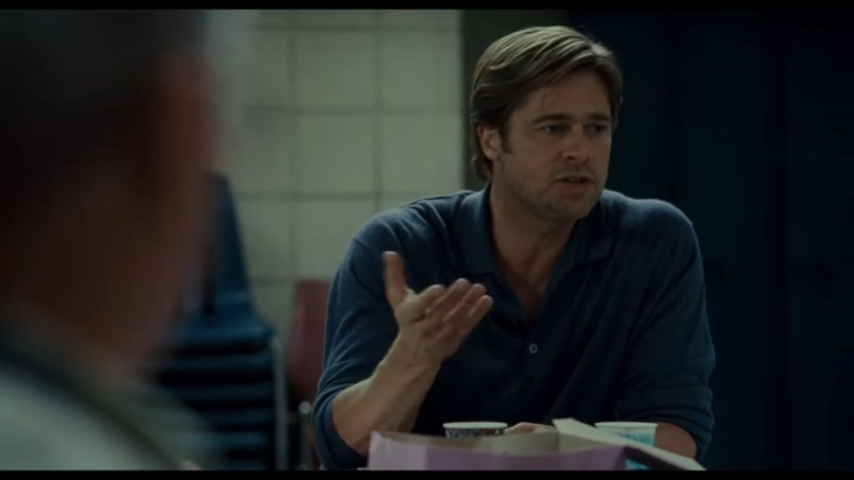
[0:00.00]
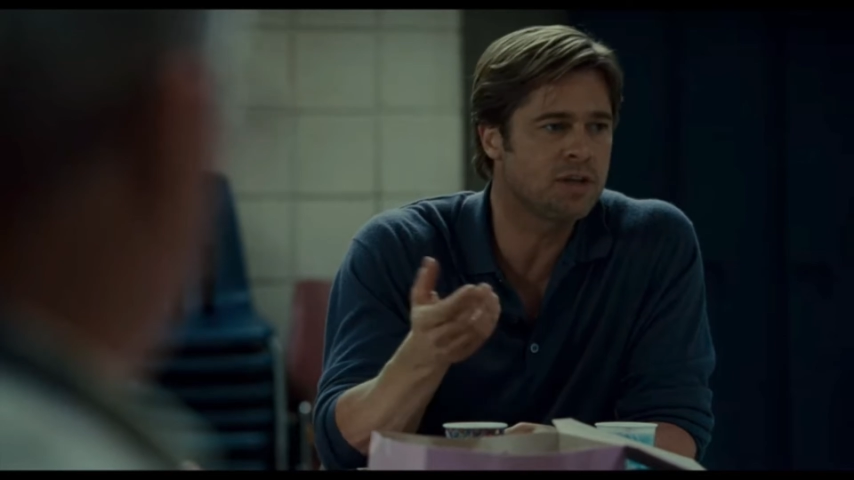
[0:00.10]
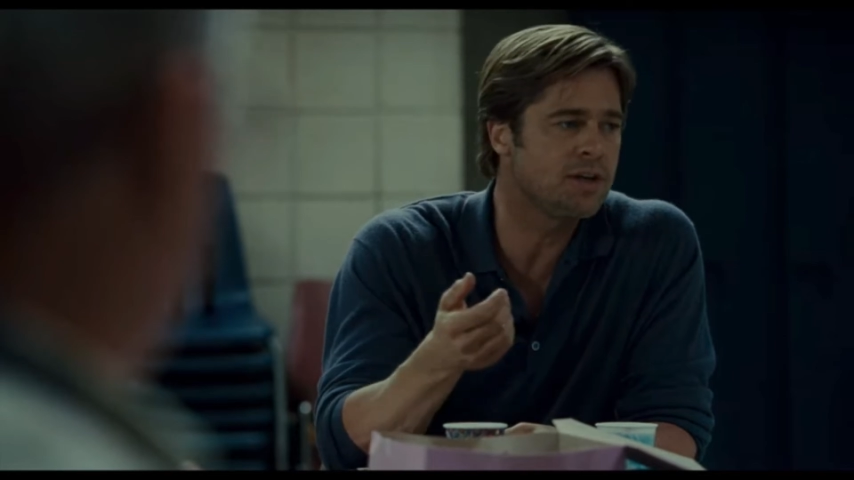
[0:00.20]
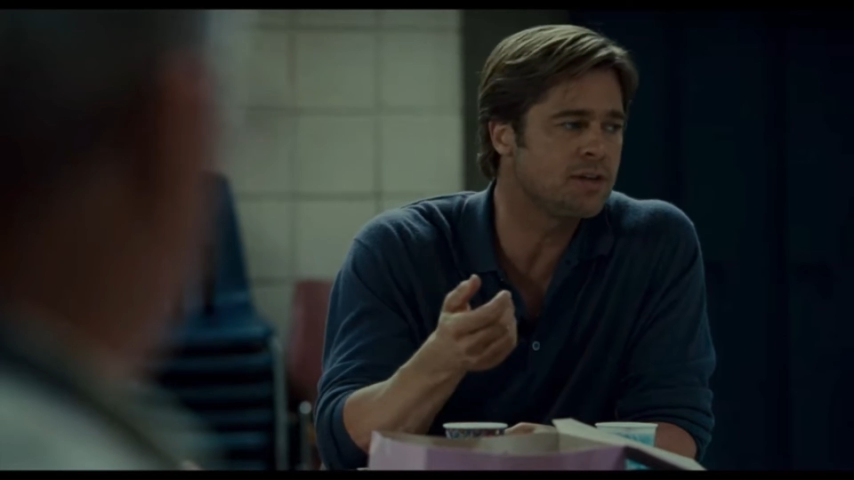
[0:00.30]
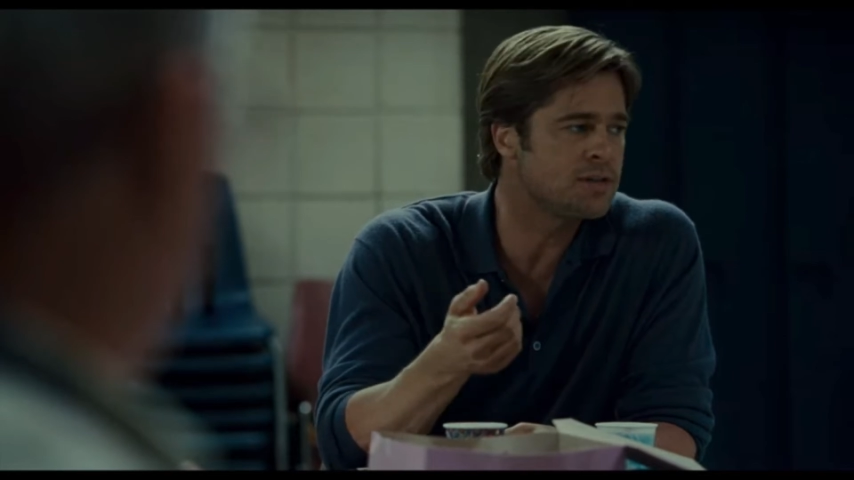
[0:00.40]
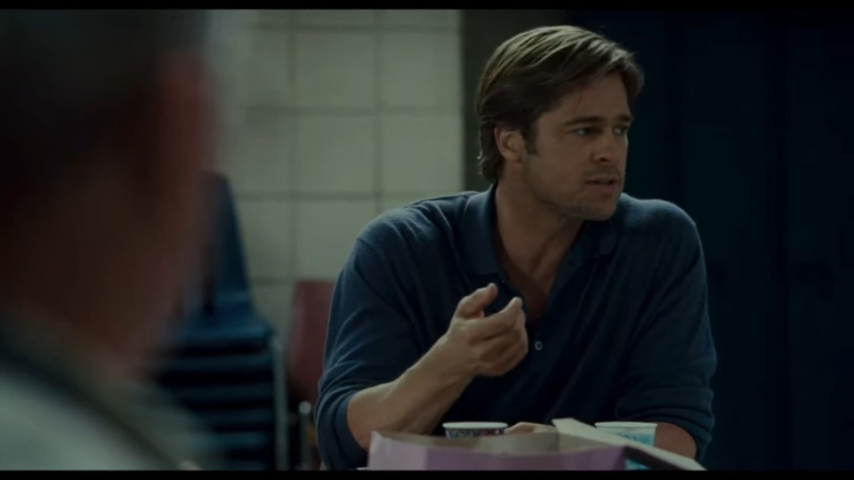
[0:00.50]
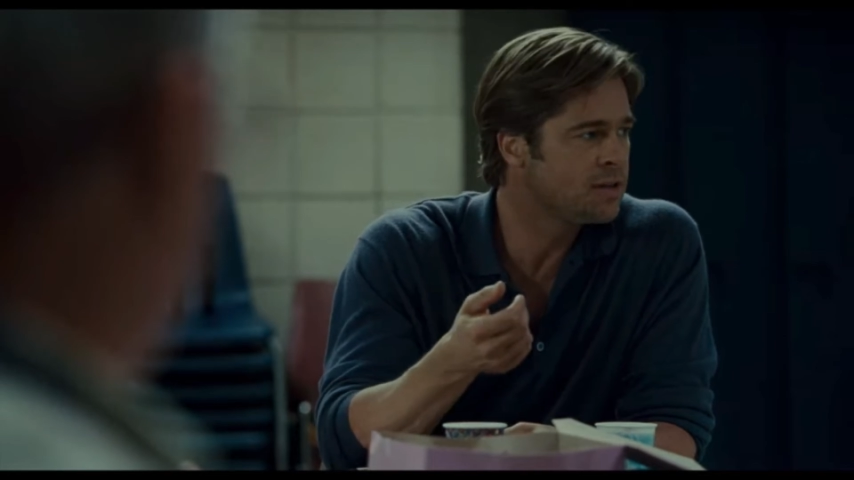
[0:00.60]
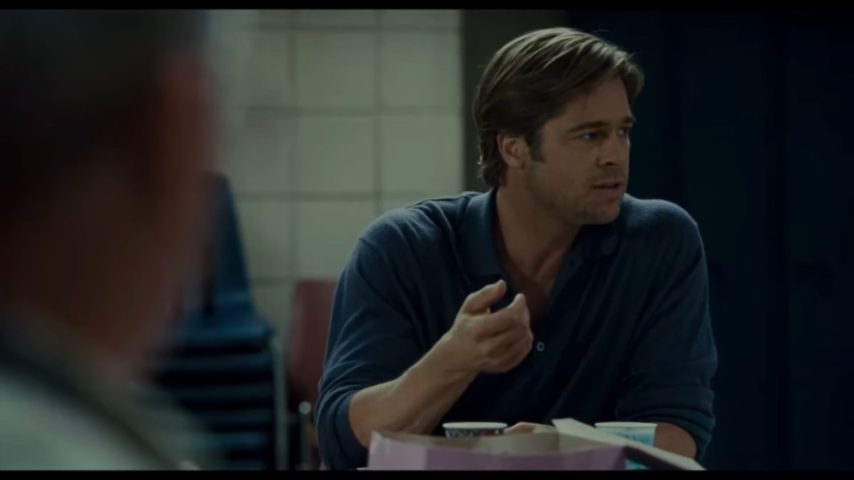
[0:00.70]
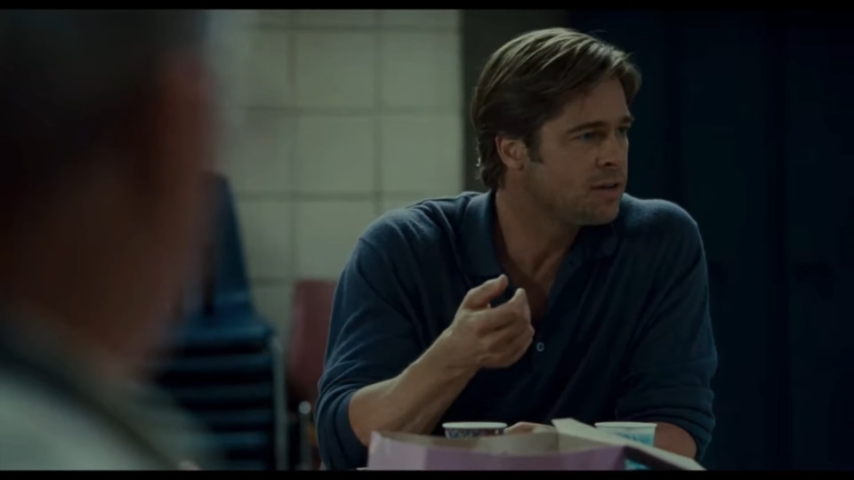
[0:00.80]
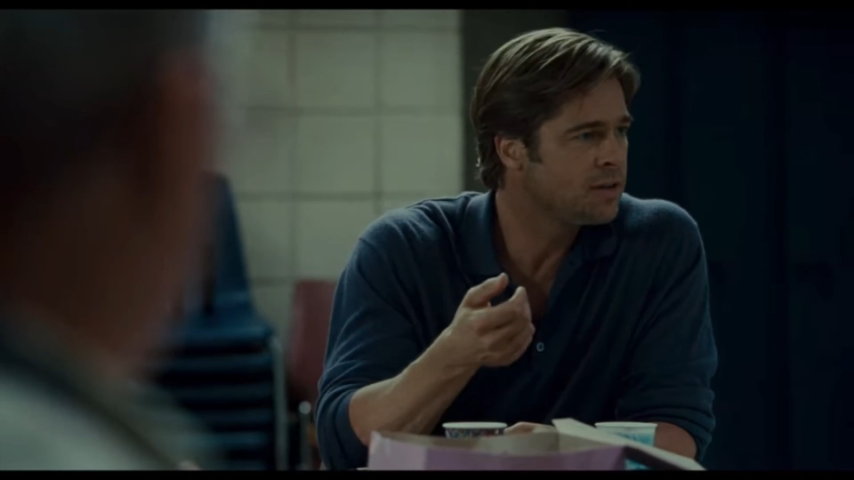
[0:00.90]
jeans.
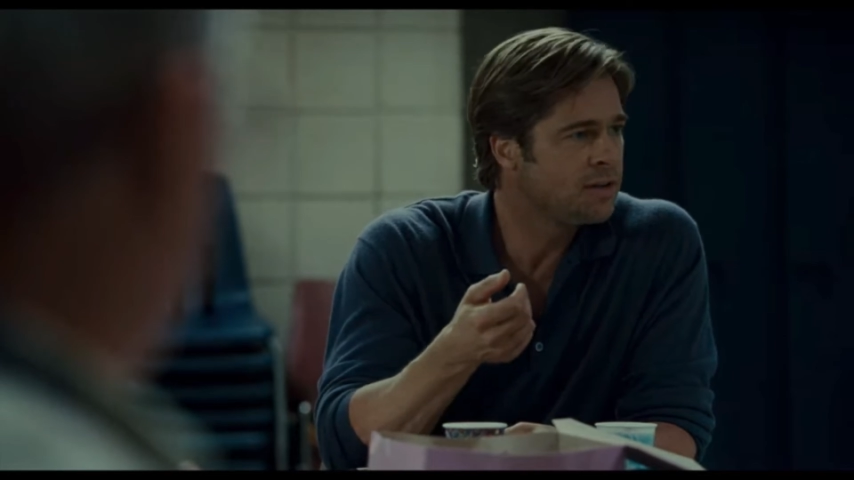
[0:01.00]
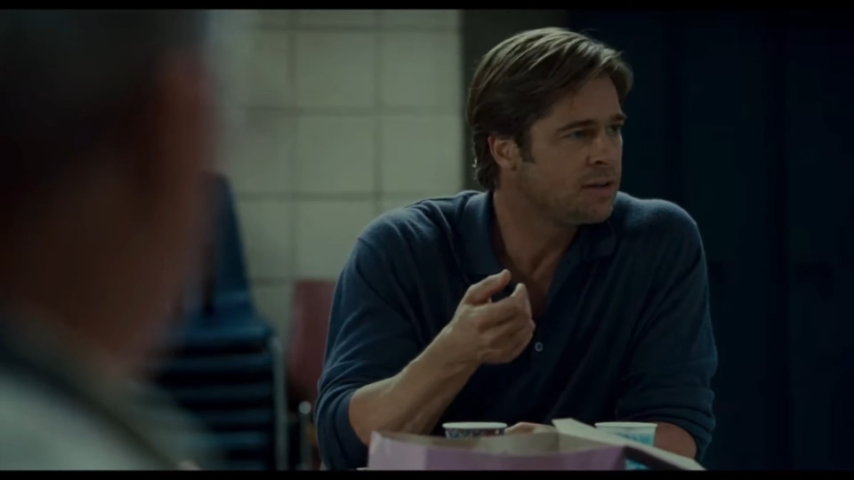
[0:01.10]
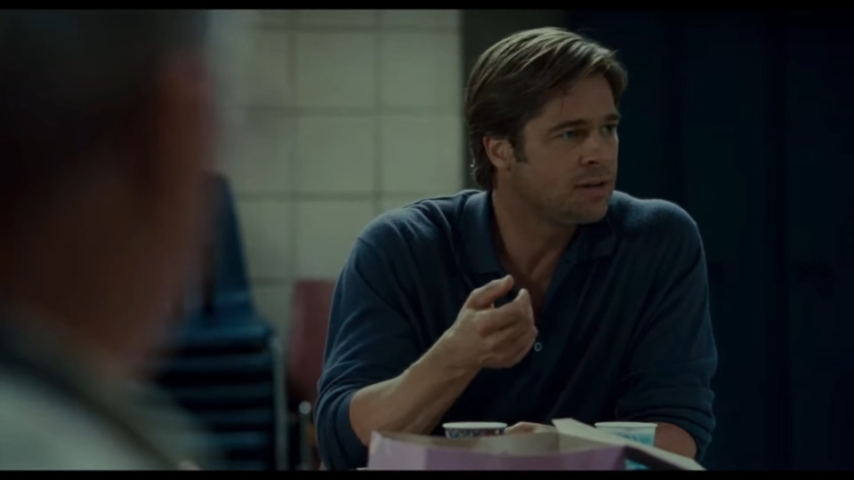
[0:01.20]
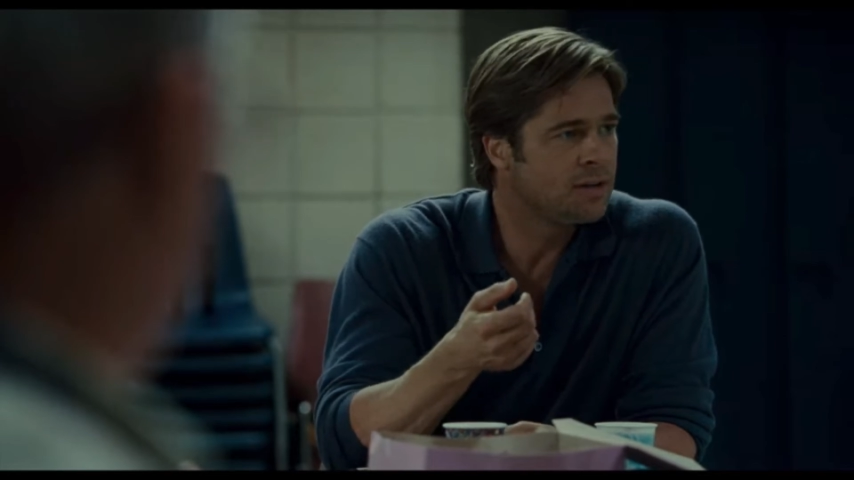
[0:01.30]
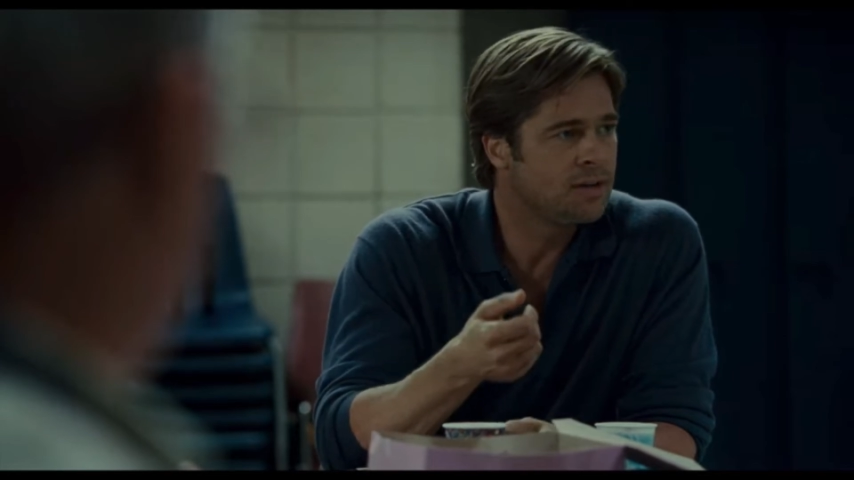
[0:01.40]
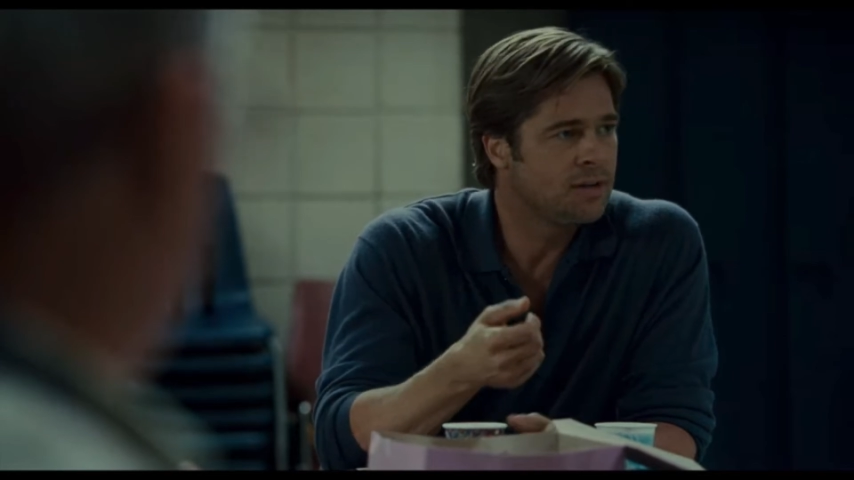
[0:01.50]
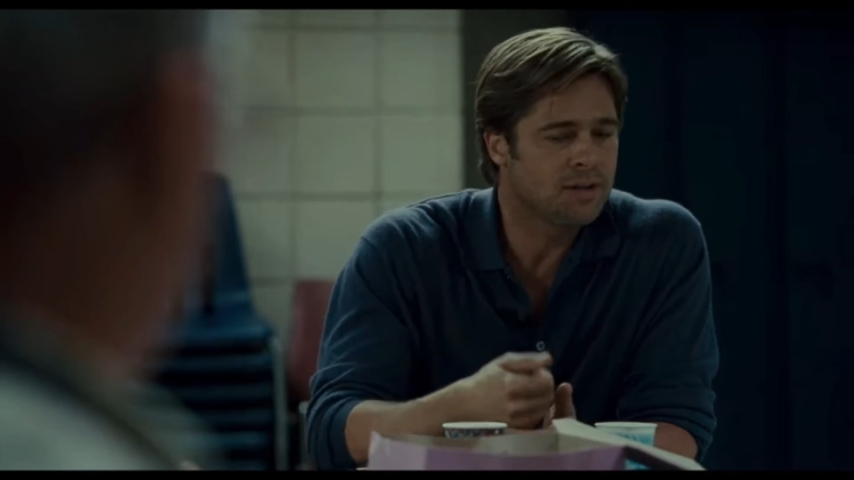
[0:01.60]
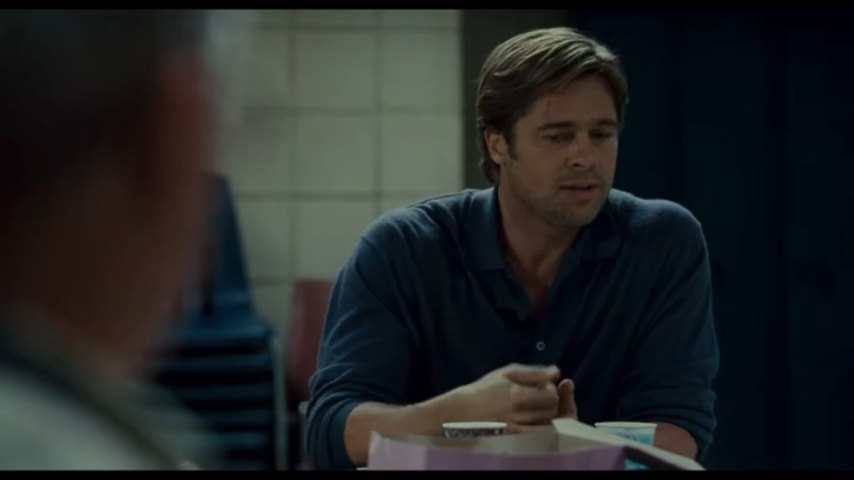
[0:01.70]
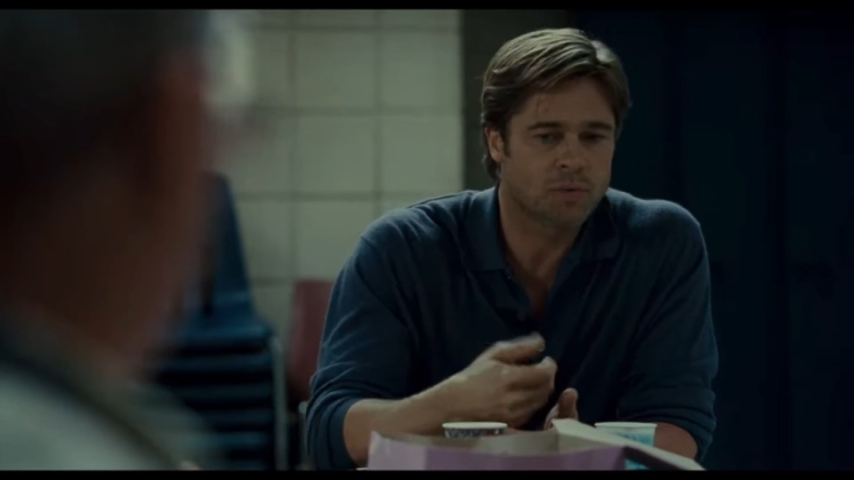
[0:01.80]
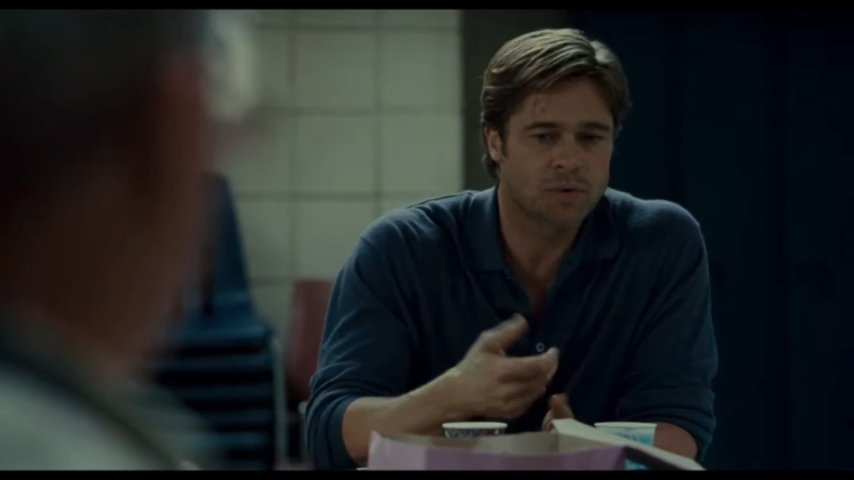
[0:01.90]

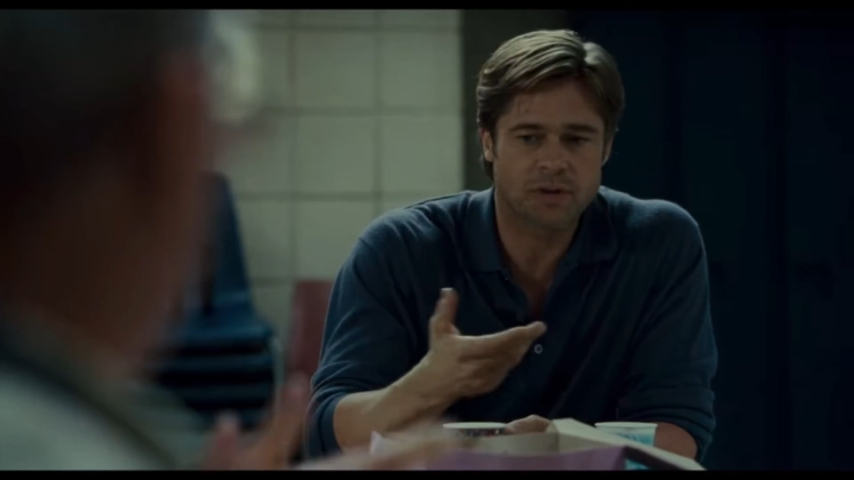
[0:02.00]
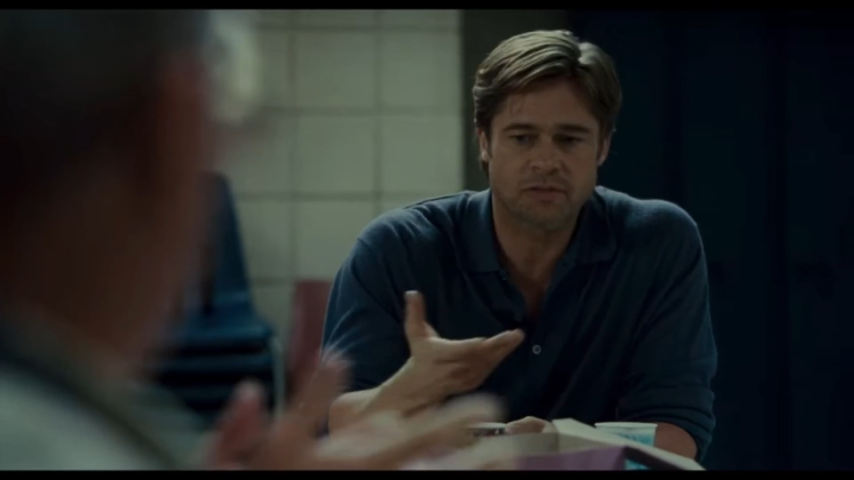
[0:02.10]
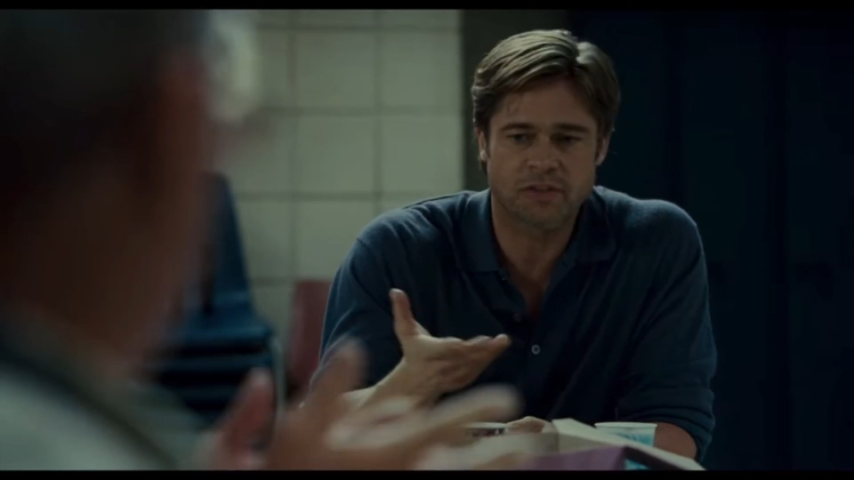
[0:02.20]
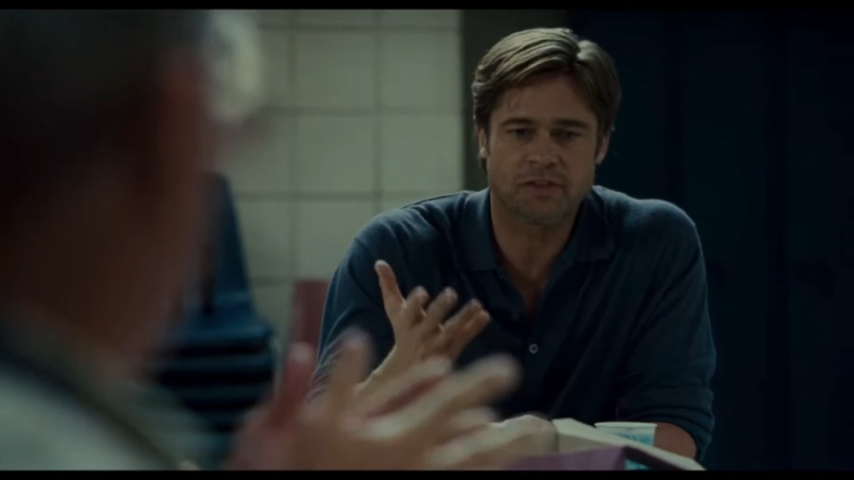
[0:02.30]
Like we're looking for